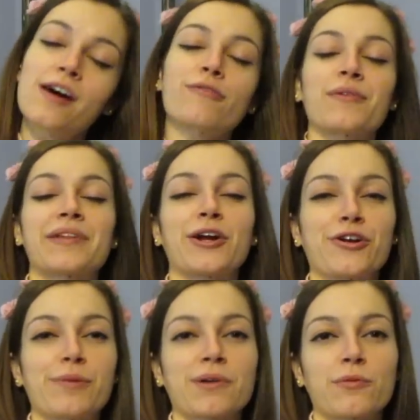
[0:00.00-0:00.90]
from their
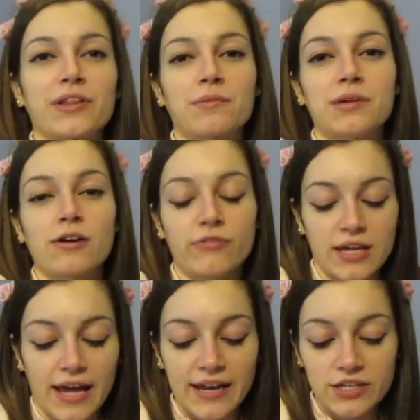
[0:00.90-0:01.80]
group could win the
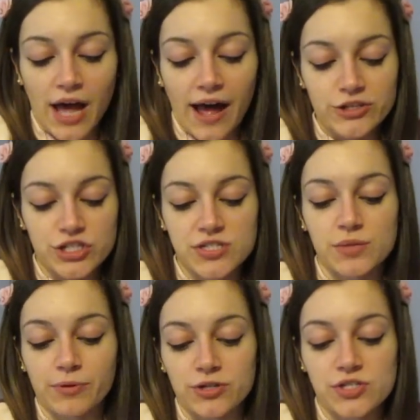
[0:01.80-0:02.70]
POV and not just
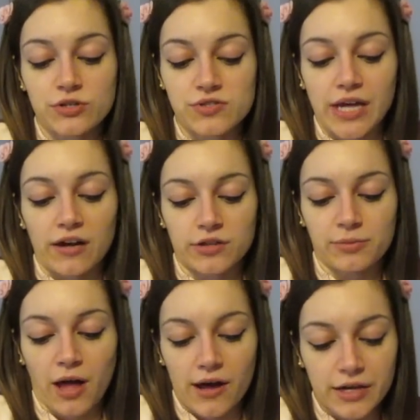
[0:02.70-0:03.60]
the person who's not on the
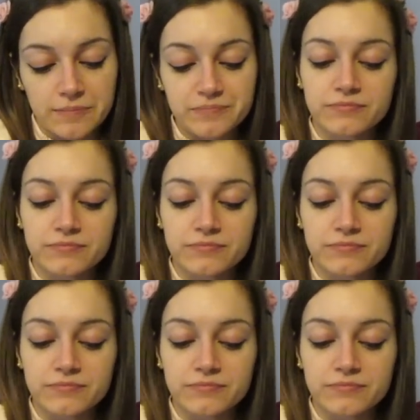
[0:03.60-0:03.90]
block.